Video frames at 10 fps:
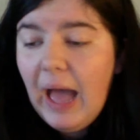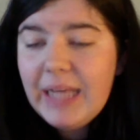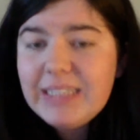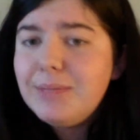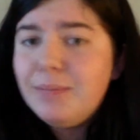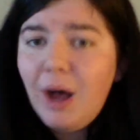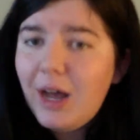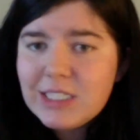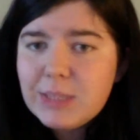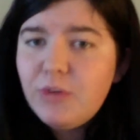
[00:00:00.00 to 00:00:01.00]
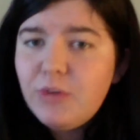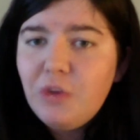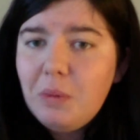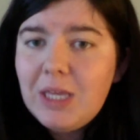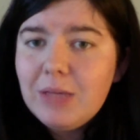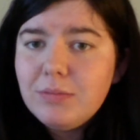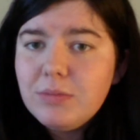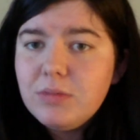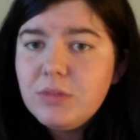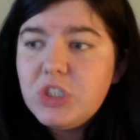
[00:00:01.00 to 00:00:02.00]
It's impossible for me
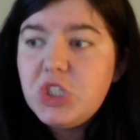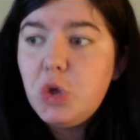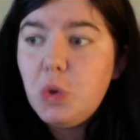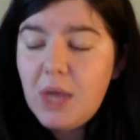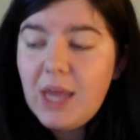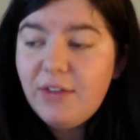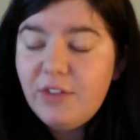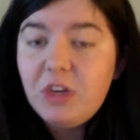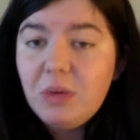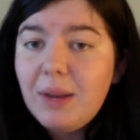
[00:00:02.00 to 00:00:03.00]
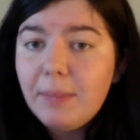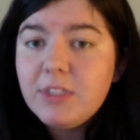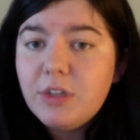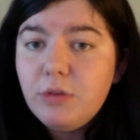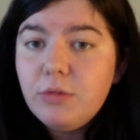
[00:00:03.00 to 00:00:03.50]
to creatively do an episode